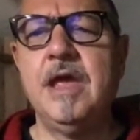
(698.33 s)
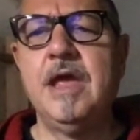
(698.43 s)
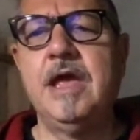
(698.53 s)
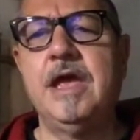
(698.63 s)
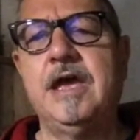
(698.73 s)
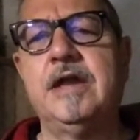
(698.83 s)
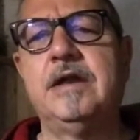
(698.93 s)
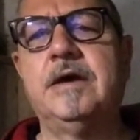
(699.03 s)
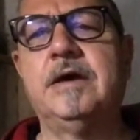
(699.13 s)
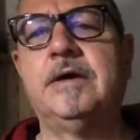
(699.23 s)
And
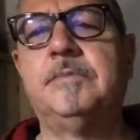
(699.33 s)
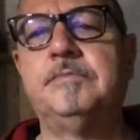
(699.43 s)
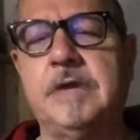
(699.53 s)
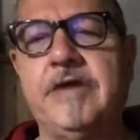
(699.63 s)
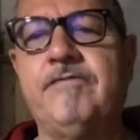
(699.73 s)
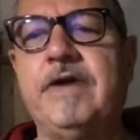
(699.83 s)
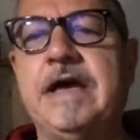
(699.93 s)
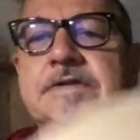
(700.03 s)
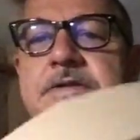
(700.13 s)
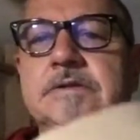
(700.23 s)
um, I
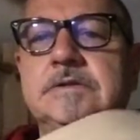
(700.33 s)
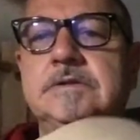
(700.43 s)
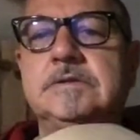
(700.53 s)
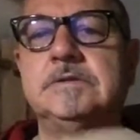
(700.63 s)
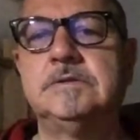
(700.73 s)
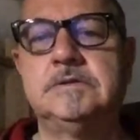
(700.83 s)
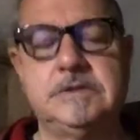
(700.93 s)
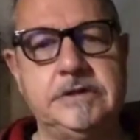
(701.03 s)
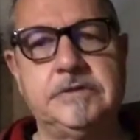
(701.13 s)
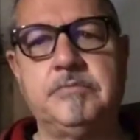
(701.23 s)
fastened
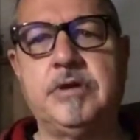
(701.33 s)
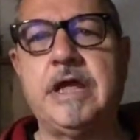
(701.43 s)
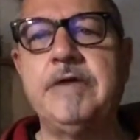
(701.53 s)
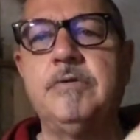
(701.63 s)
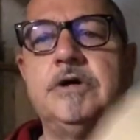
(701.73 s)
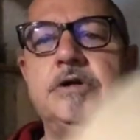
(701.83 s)
the plywood,